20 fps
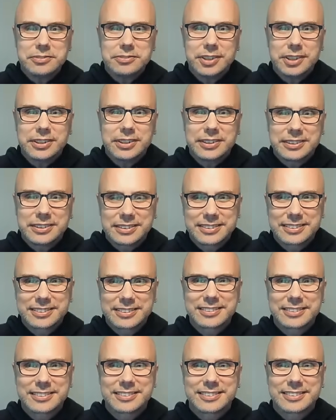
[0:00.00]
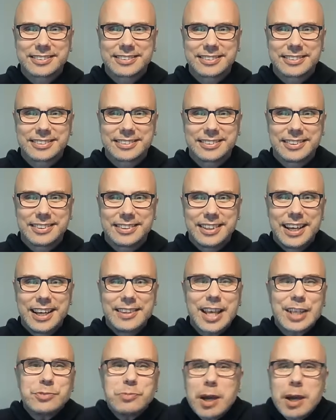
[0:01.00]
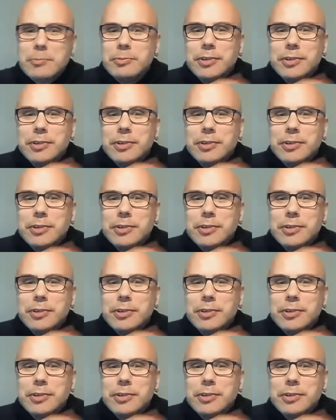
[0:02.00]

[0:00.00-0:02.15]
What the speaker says: of fun. That's my